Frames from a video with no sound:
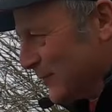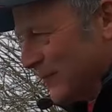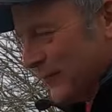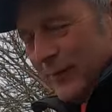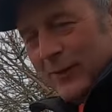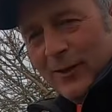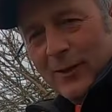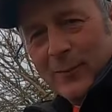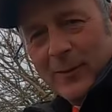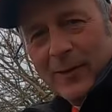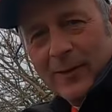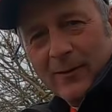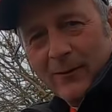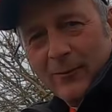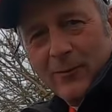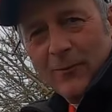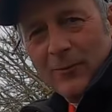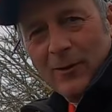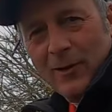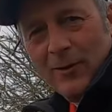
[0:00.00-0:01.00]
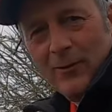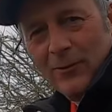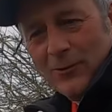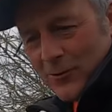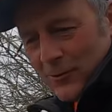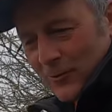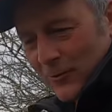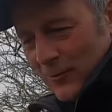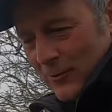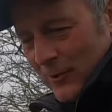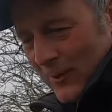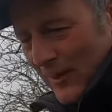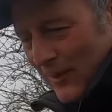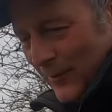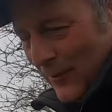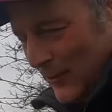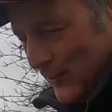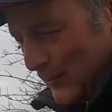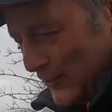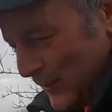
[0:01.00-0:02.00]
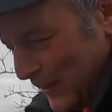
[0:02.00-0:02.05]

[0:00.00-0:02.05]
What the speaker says: and filming, it just don't go together, does